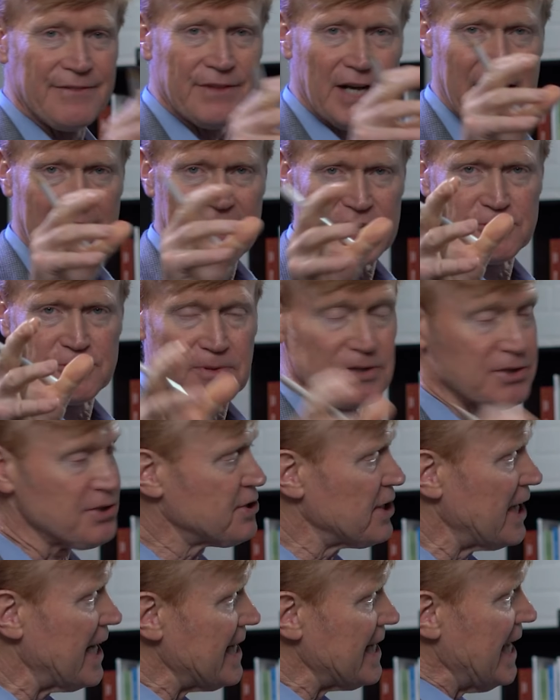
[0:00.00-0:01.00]
the hospital
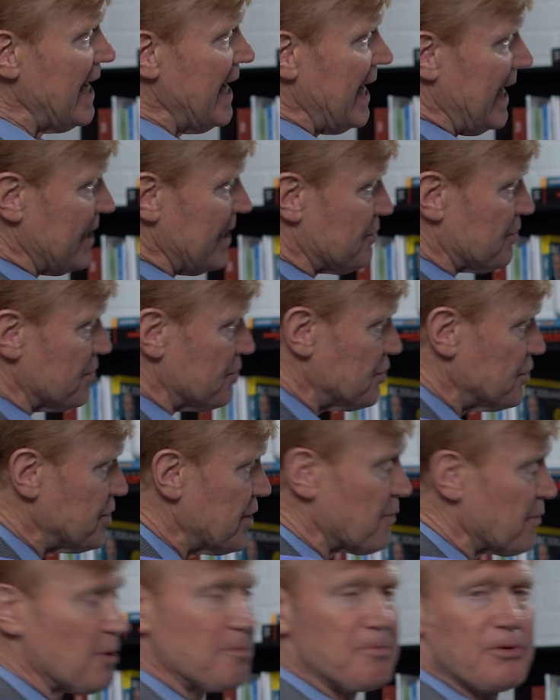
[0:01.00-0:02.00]
side, has a
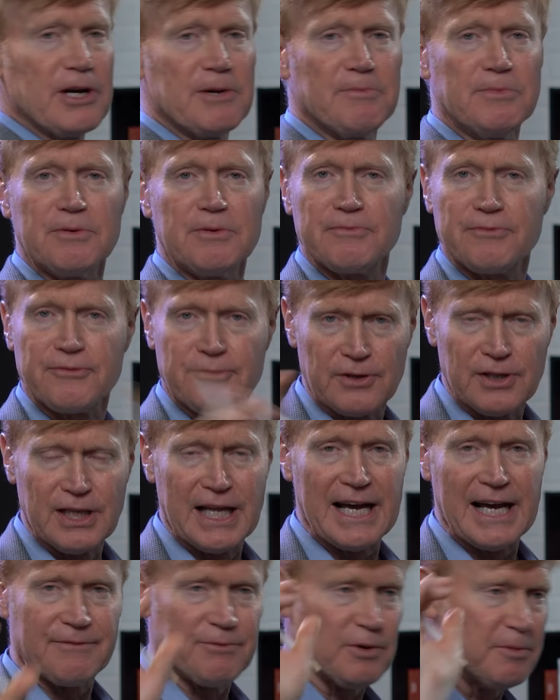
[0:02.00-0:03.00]
zero premium for
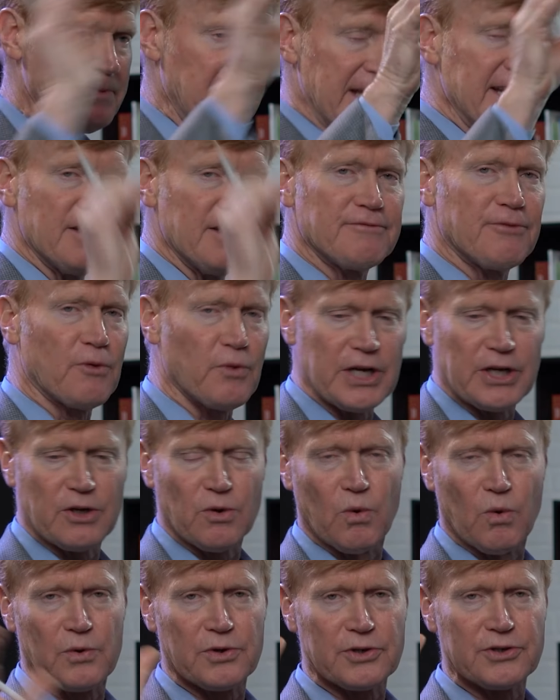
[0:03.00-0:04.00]
life. We paid in 40
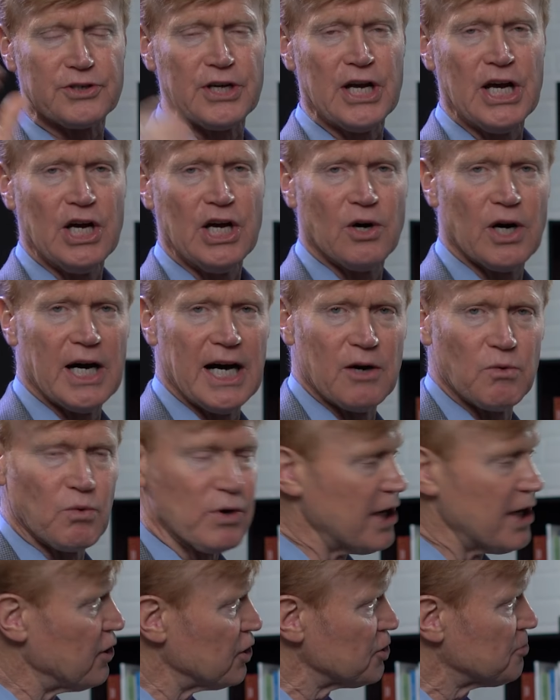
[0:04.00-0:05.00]
quarters,
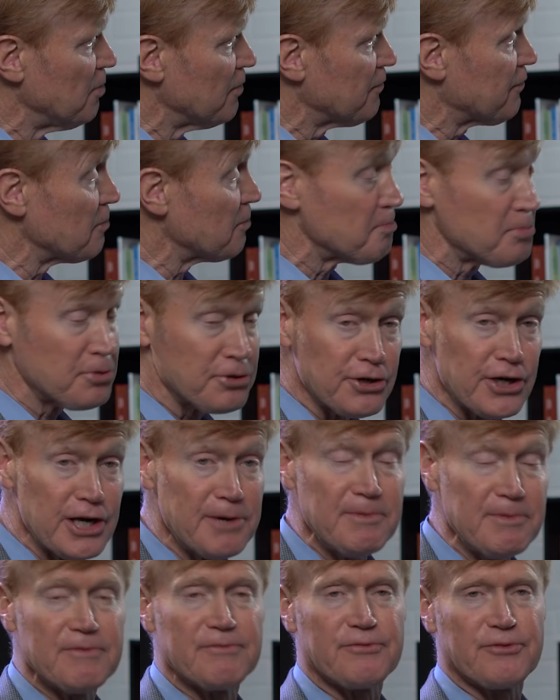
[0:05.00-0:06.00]
we're eligible for
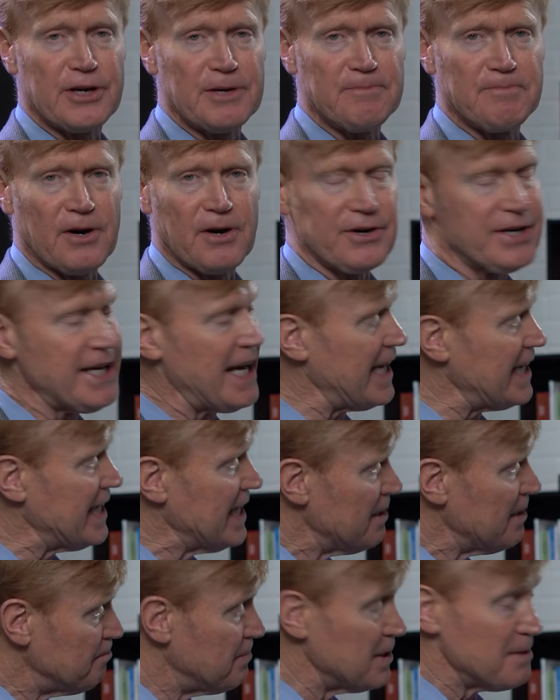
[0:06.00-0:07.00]
premium-free Part A.
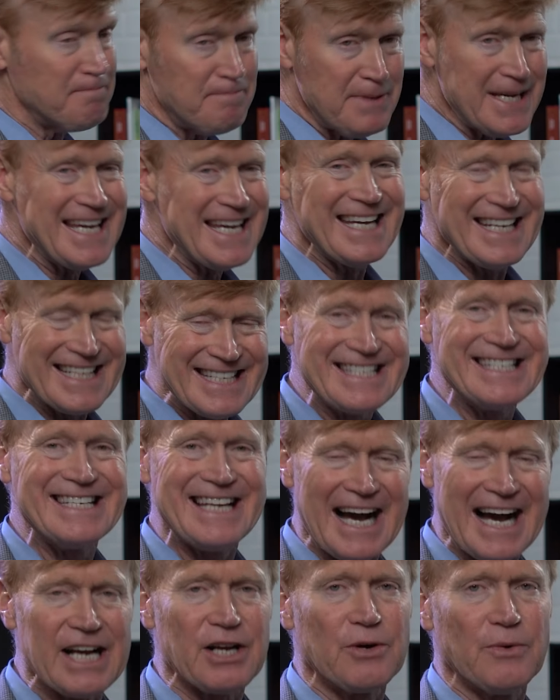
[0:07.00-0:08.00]
But B is
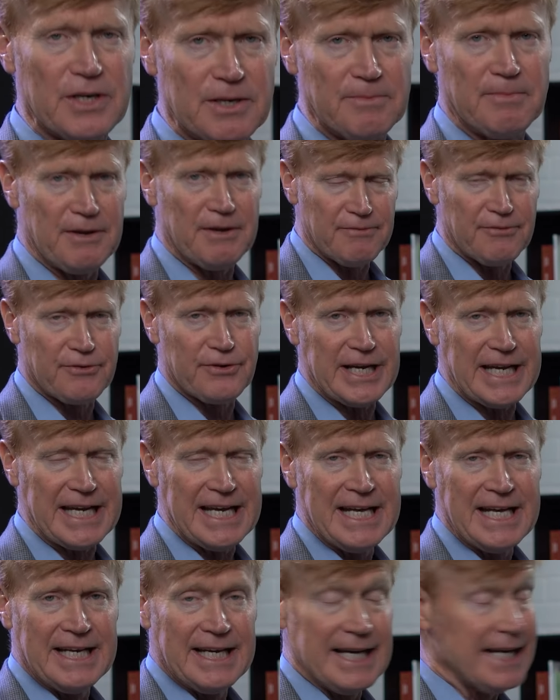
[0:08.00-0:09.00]
not going to be free.
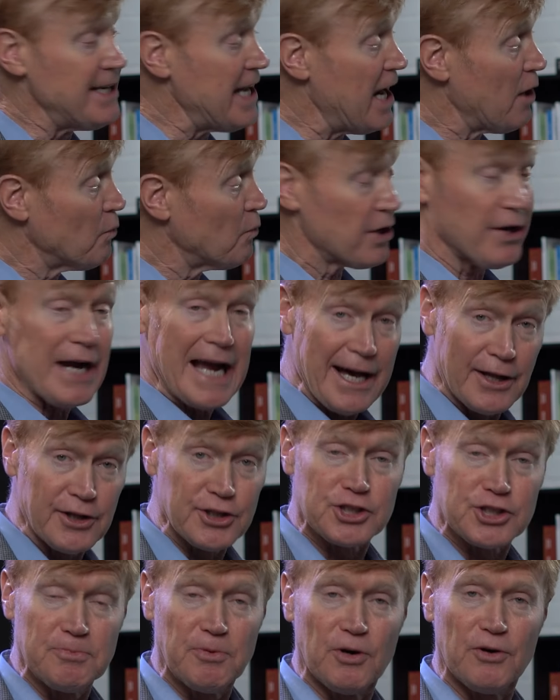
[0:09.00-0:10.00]
And now we're
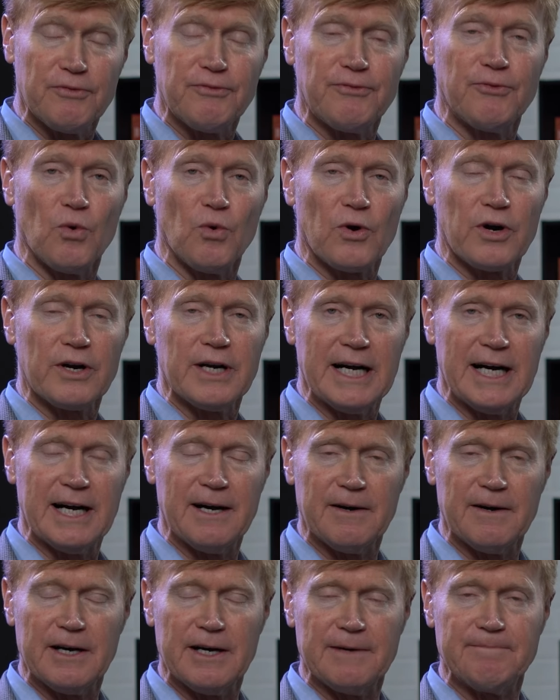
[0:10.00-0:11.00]
eligible for
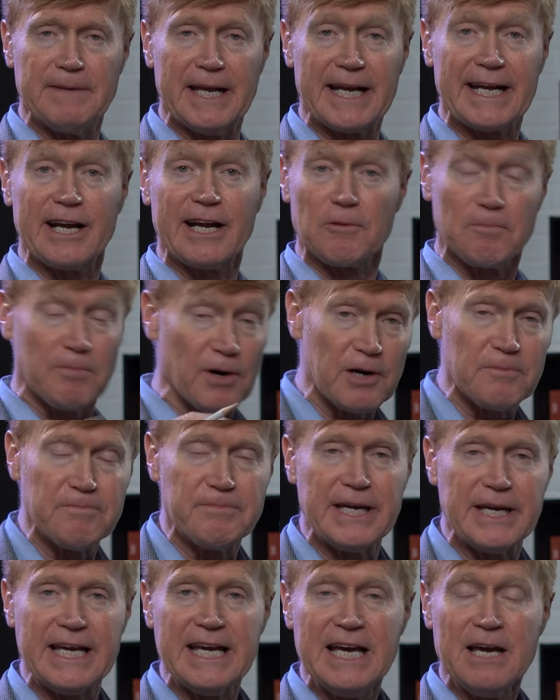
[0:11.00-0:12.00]
a Medicare Part
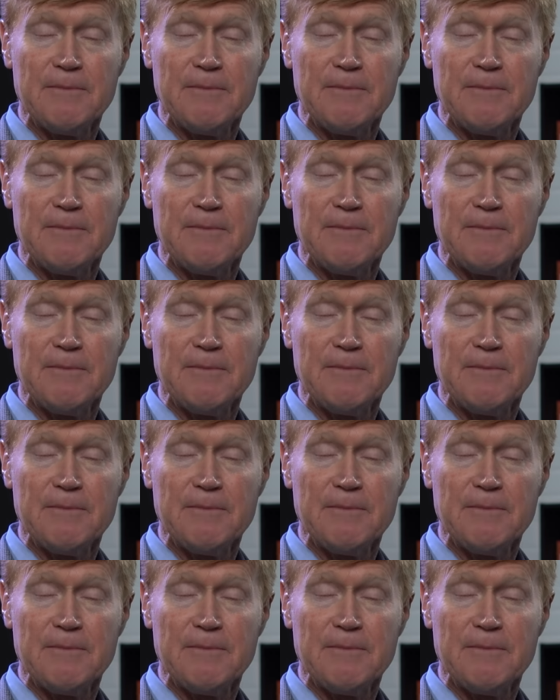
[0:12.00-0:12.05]
B